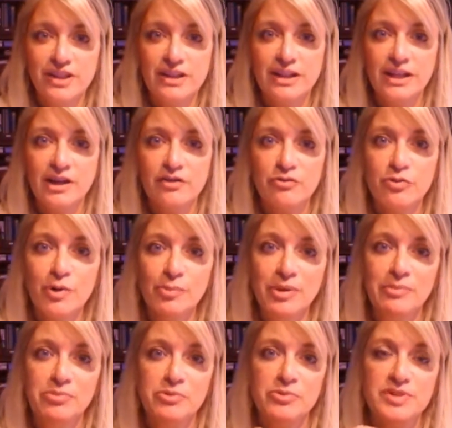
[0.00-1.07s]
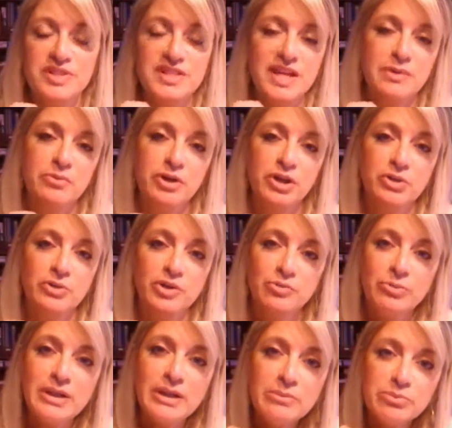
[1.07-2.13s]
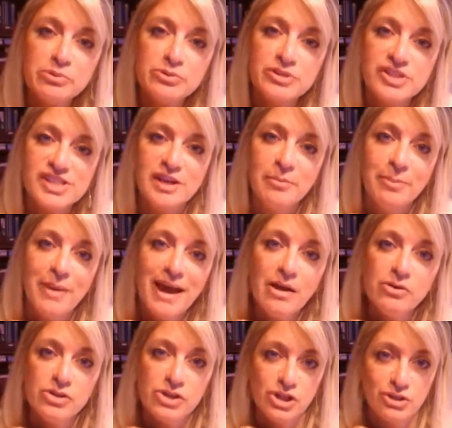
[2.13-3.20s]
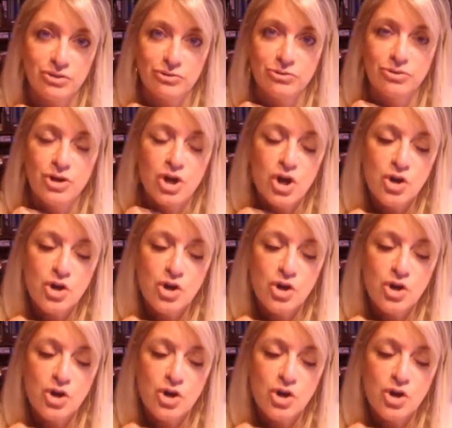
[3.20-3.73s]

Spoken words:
feeling of what people would say and what your own people would say about you,